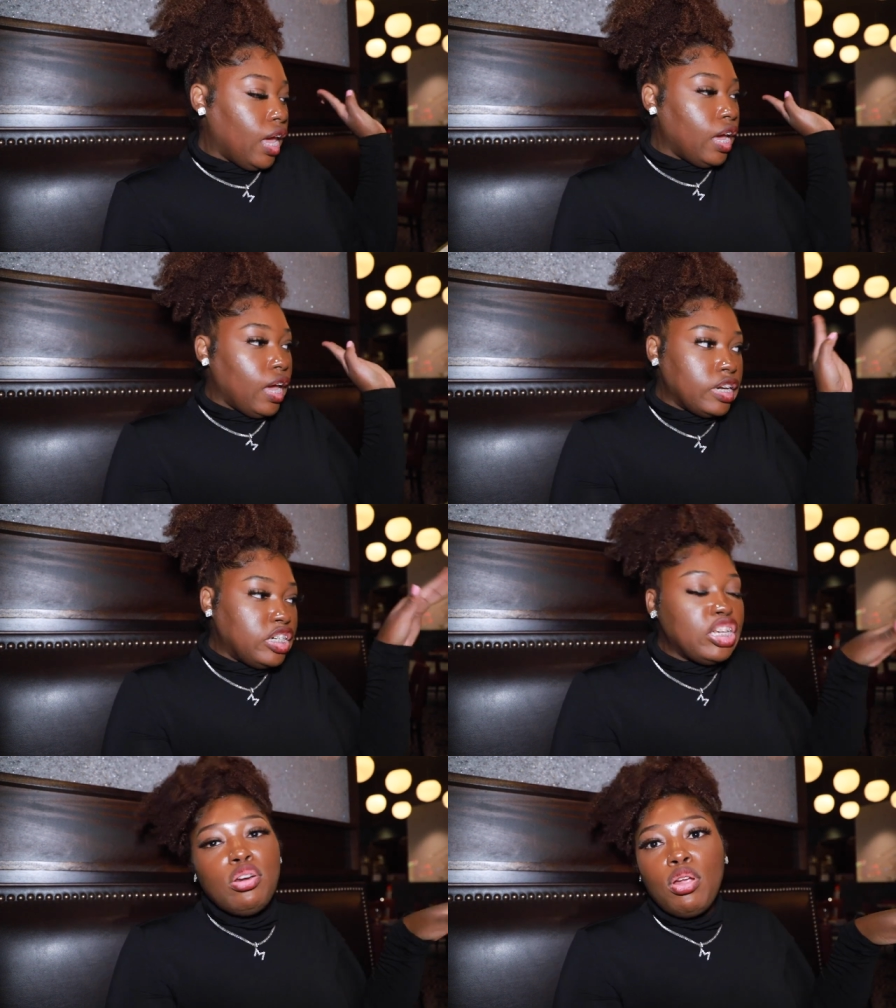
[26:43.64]
And
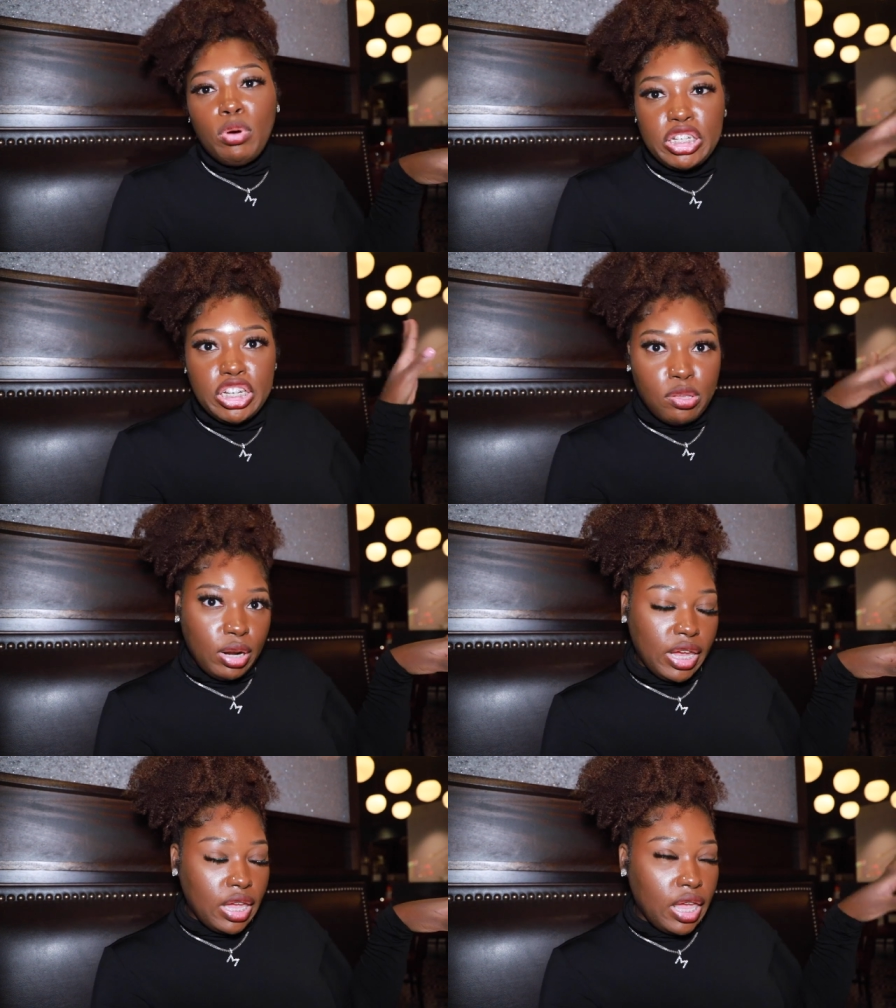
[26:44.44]
she don't know what she's
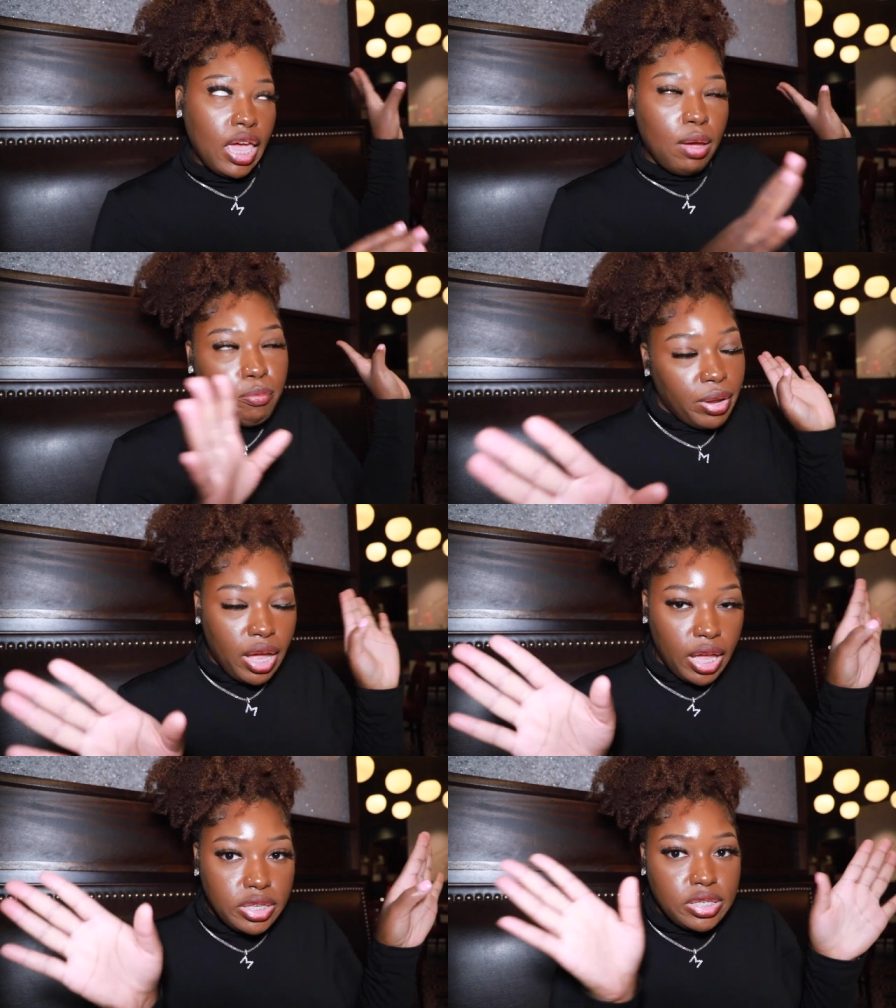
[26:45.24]
gonna get yet,
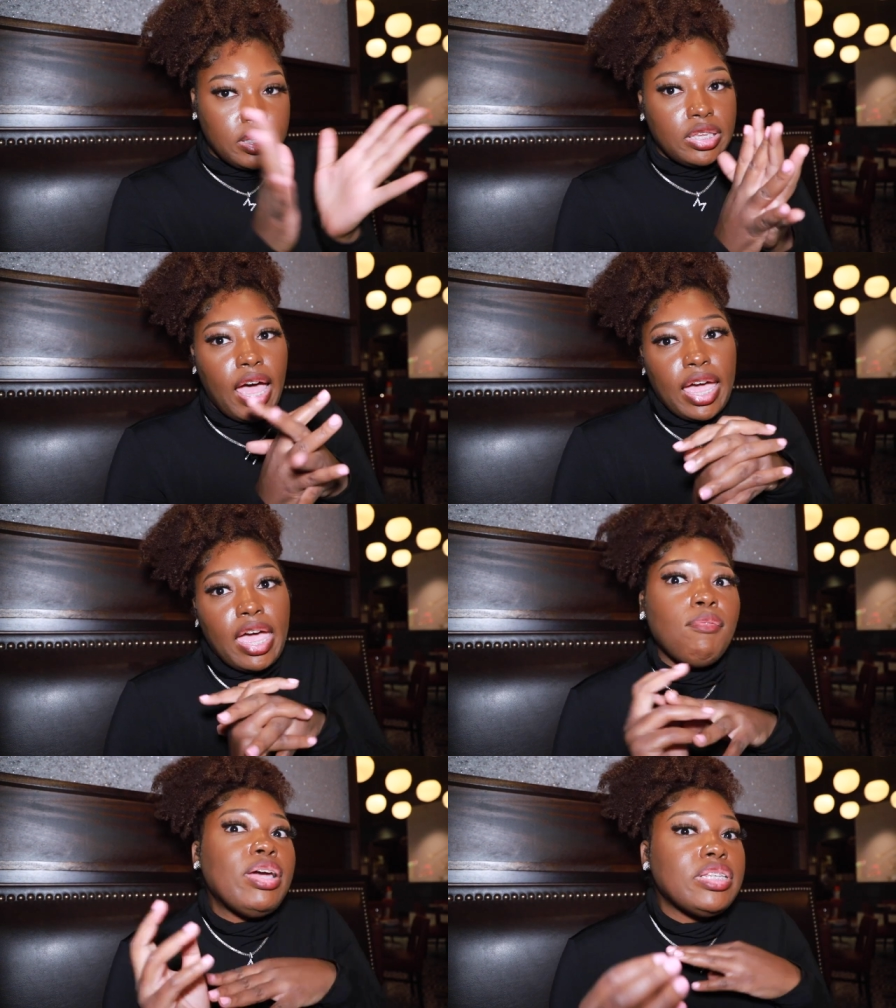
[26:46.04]
but I
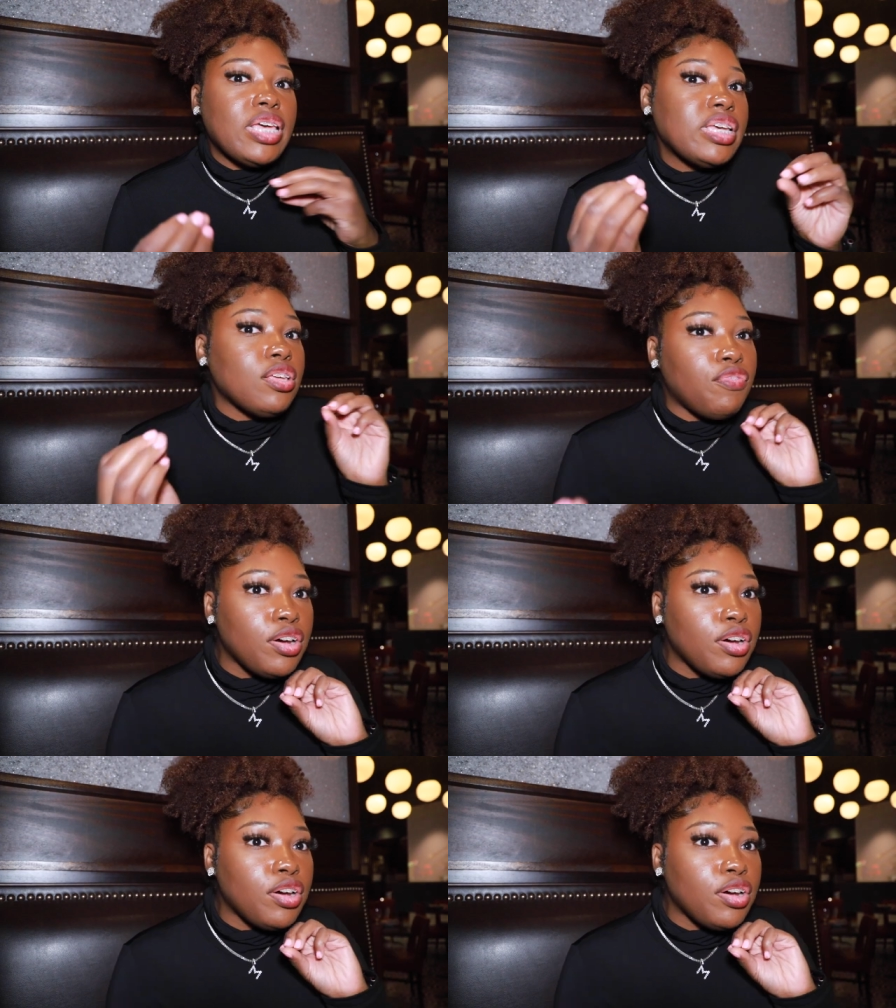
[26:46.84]
can't wait to taste the